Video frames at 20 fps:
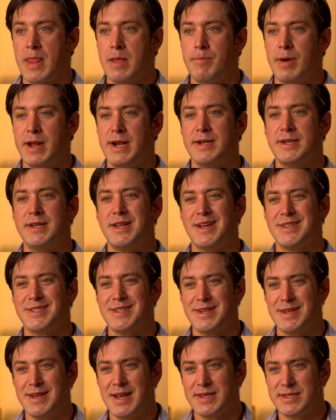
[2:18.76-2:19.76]
but it
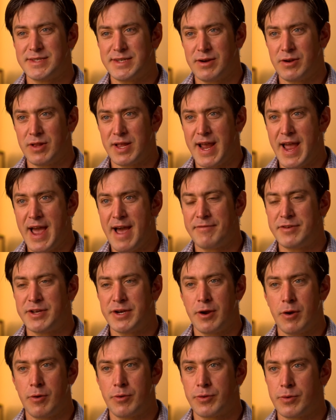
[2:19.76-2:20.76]
doesn't necessarily have to
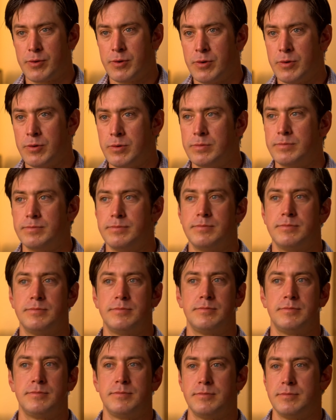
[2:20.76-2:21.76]
go through
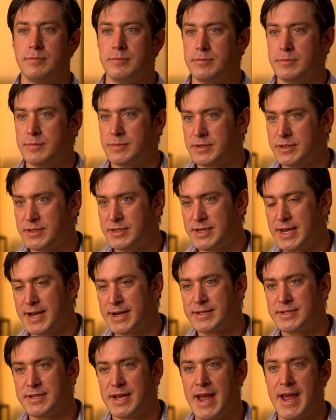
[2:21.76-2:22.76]

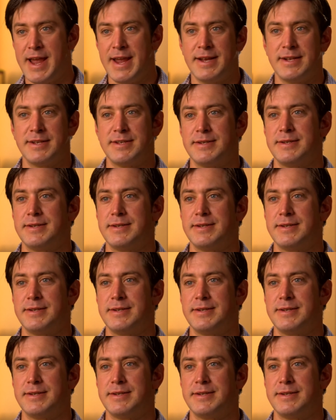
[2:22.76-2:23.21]
6, 8,